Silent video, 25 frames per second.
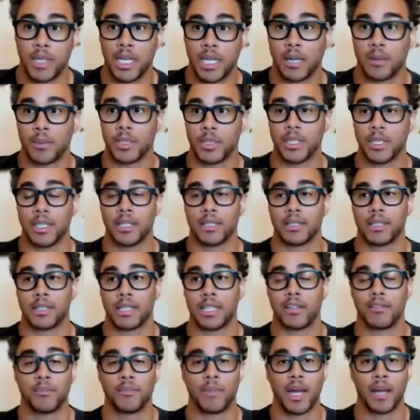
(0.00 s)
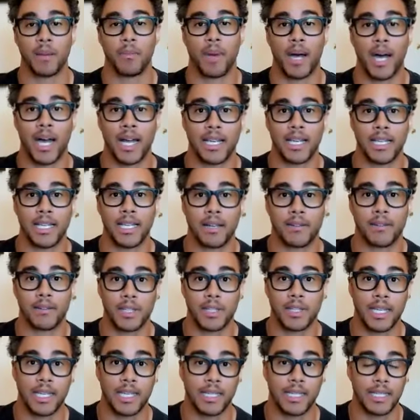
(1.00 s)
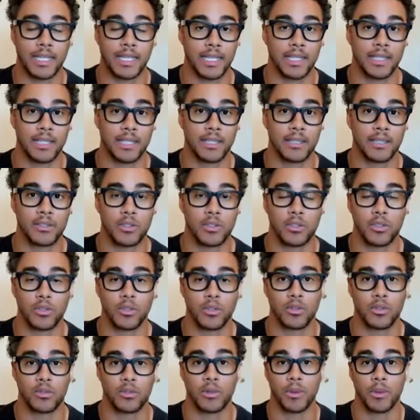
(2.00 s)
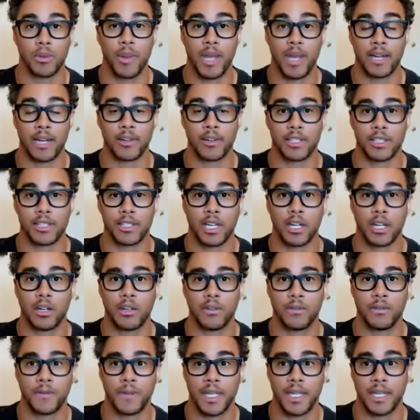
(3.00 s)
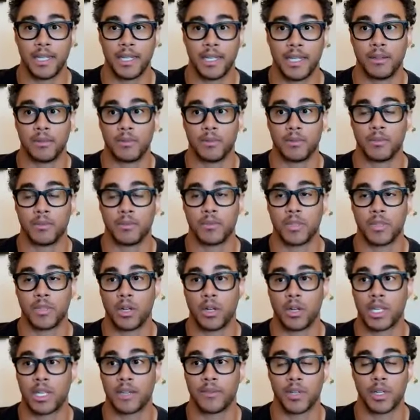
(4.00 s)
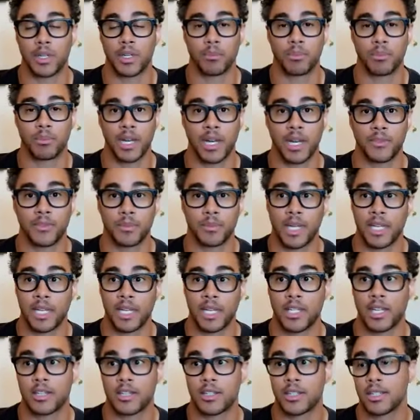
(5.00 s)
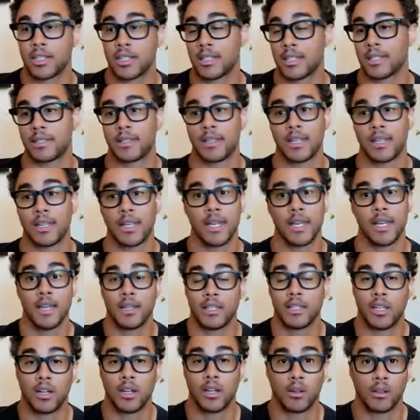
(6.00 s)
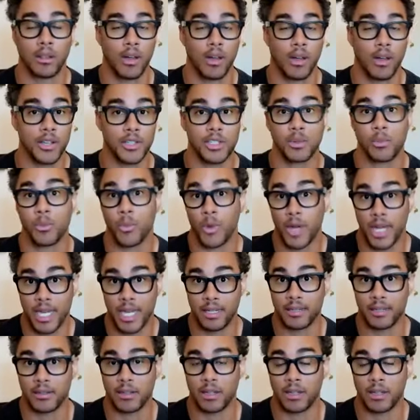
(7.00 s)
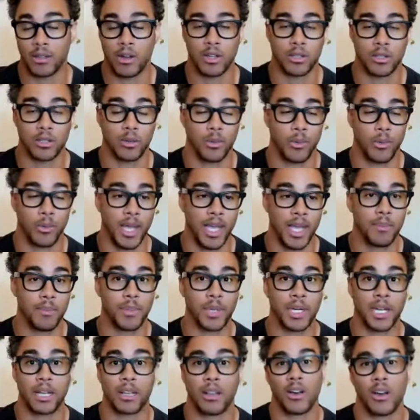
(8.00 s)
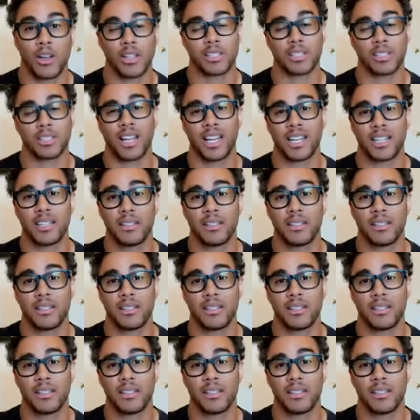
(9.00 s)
being able to give my body everything it needed to repair itself and, give it a break from digestion, and, lost some weight along the way, but I lost a